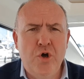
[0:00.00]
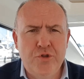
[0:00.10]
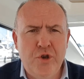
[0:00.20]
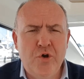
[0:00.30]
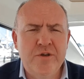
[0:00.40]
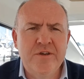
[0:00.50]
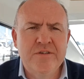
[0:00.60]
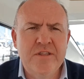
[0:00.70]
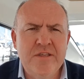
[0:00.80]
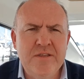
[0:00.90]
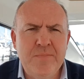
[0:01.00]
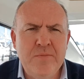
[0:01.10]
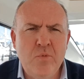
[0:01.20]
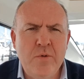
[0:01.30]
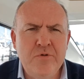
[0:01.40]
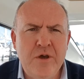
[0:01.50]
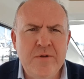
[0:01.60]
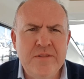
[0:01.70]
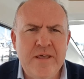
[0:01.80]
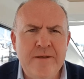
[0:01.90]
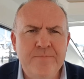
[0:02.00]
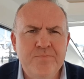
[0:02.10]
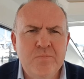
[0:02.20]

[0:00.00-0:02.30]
on the locker so that people won't go in there.